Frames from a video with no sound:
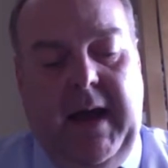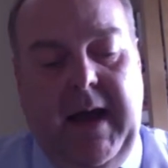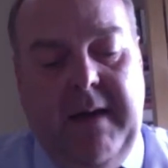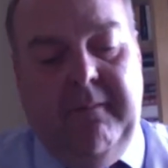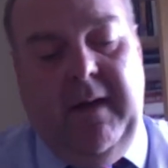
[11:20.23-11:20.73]

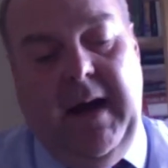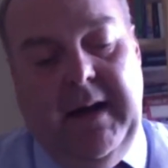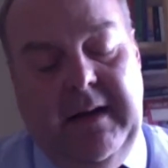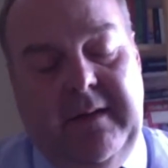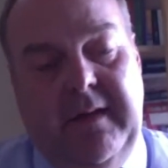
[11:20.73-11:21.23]
And
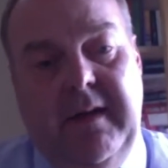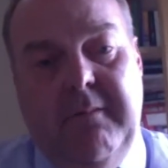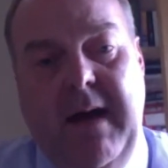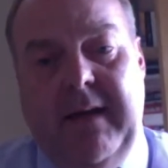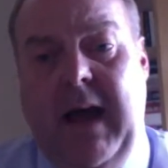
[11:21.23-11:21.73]

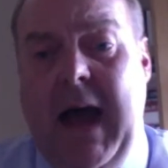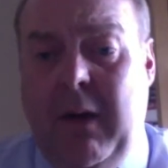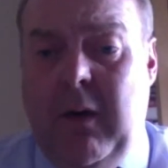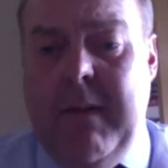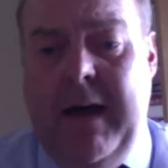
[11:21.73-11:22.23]

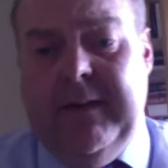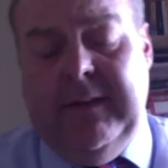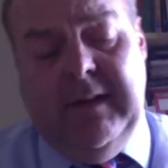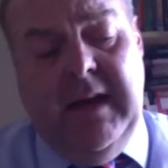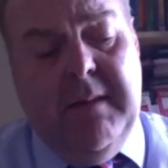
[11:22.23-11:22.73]
our
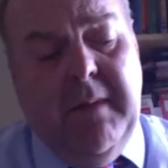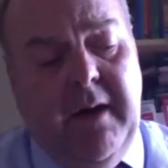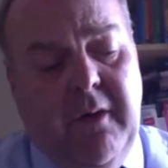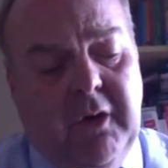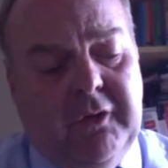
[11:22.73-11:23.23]
maths team
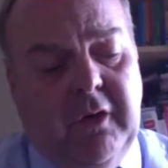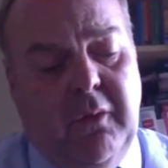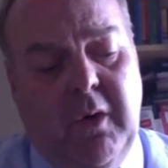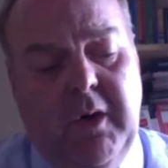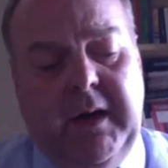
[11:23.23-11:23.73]
are also
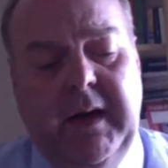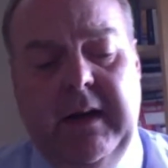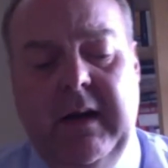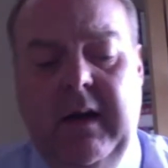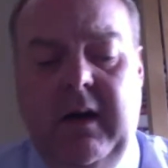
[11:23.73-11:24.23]

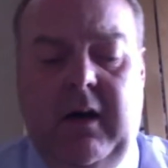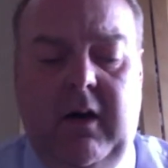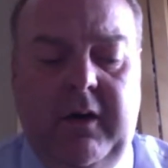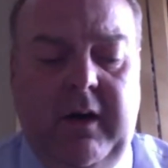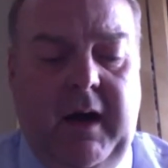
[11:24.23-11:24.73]
working
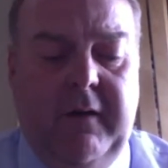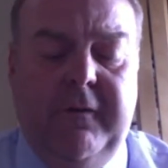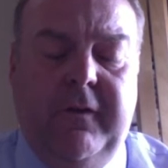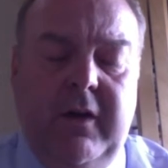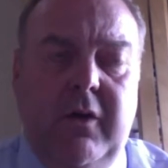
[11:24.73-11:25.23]
on a
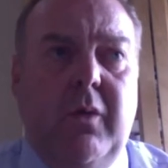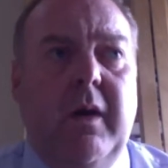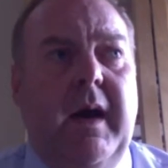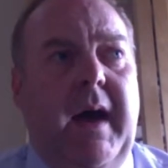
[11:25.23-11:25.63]
few